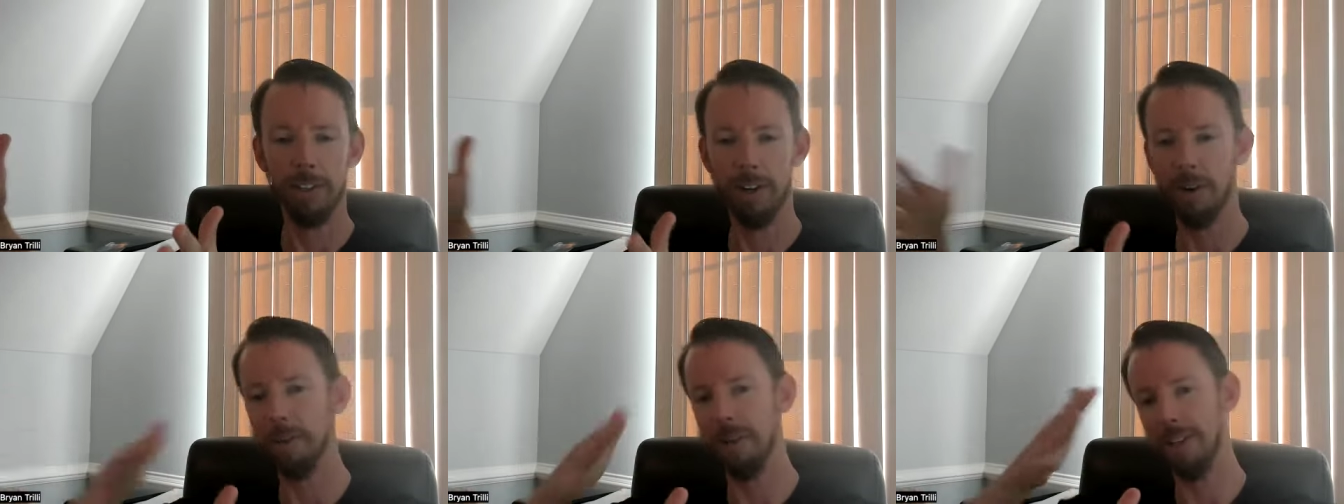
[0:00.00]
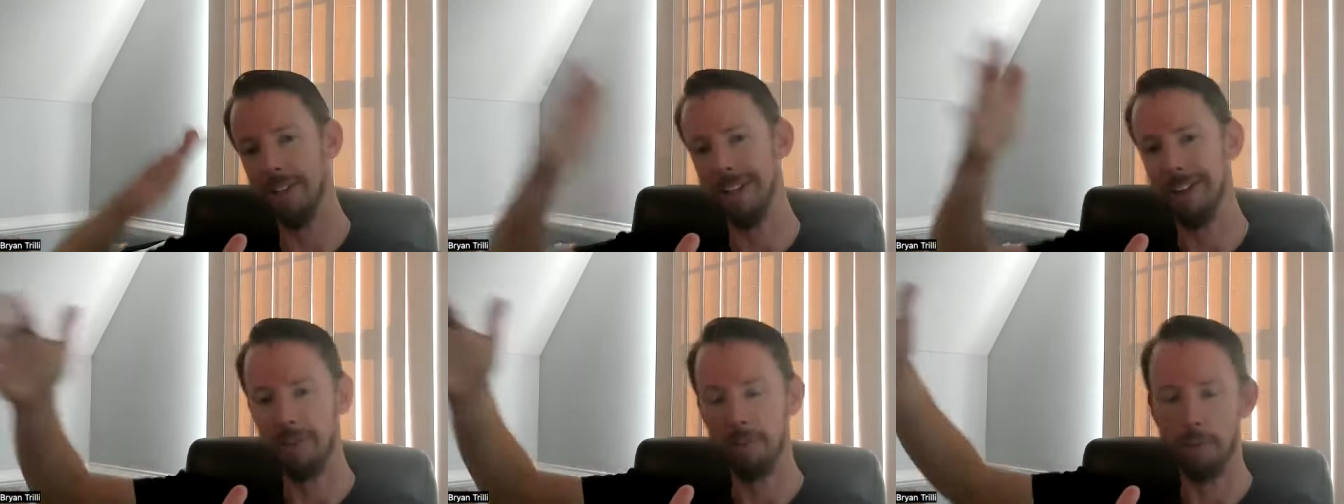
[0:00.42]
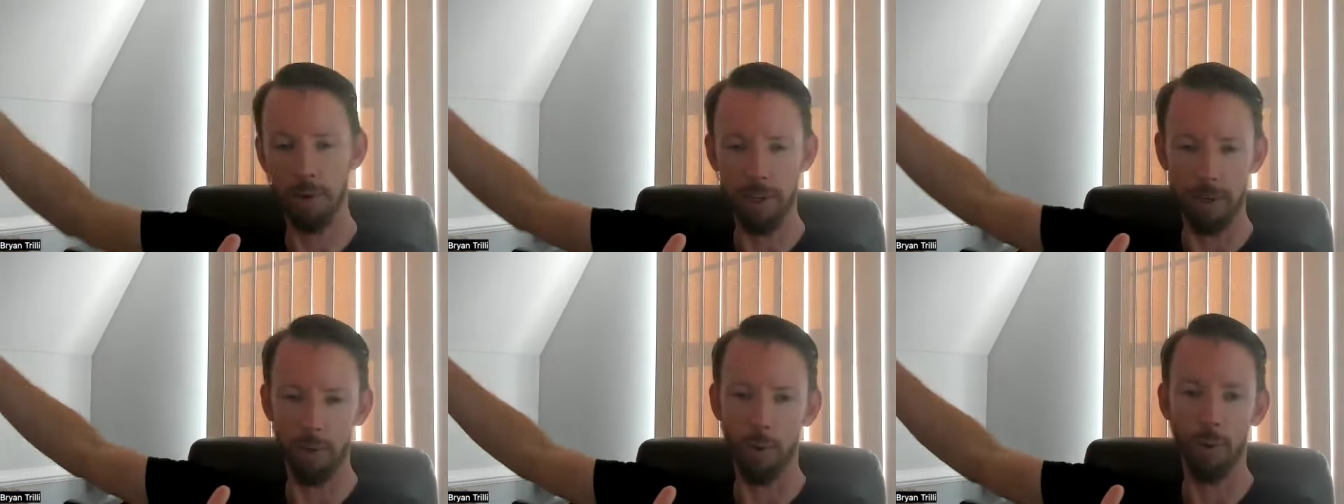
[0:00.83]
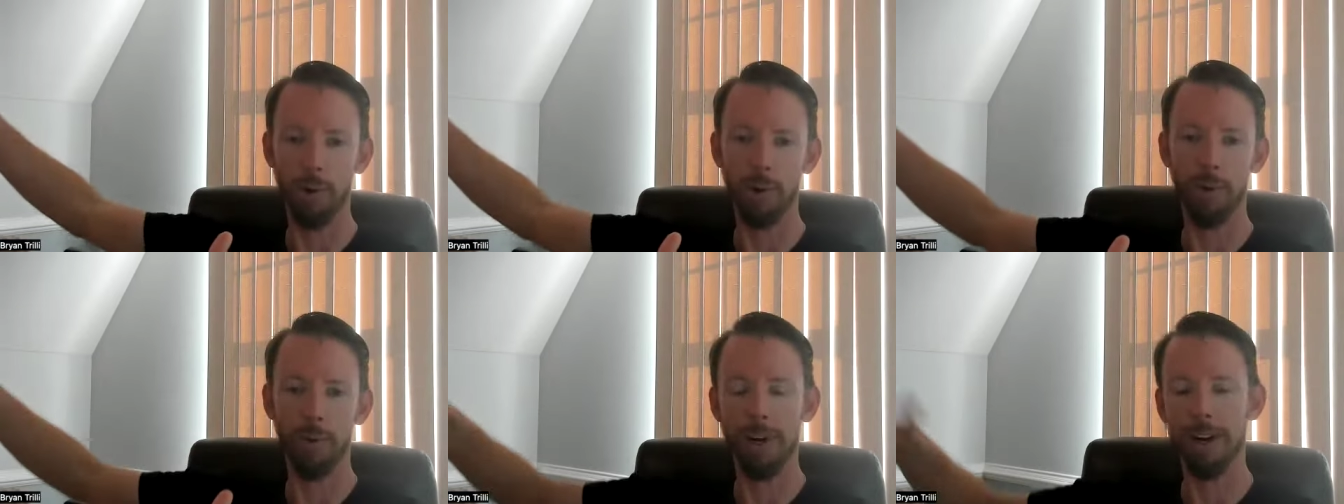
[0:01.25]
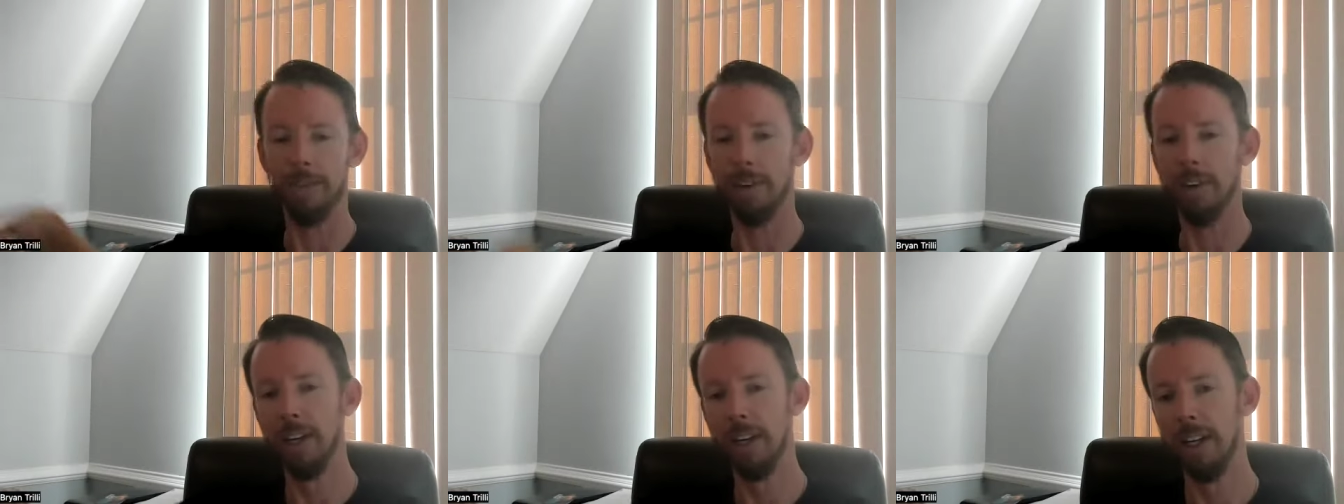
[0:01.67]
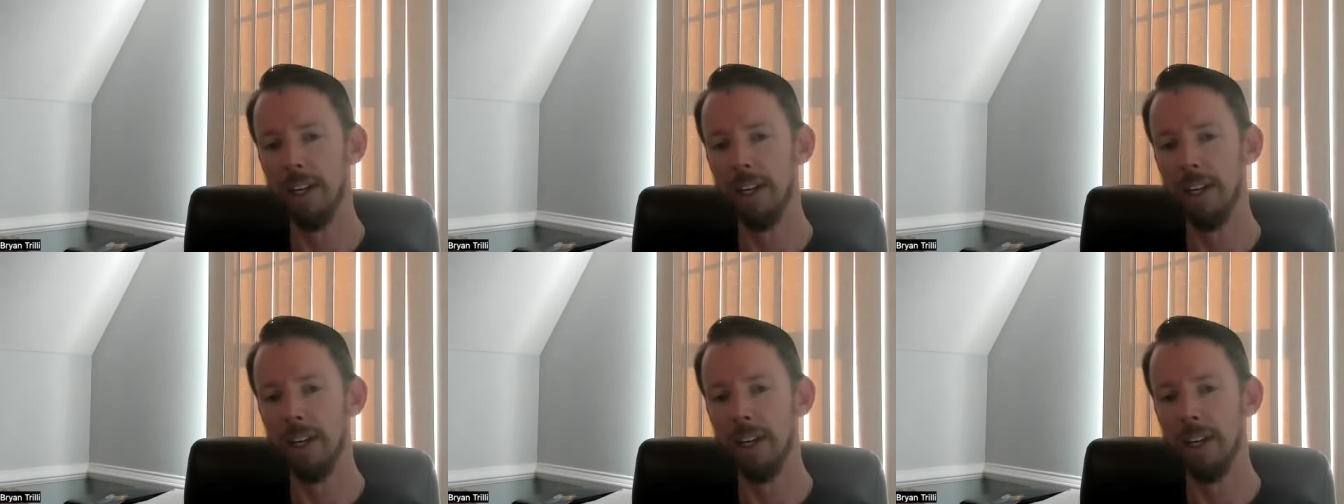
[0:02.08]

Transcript: Oh, here's every book in order or whatever.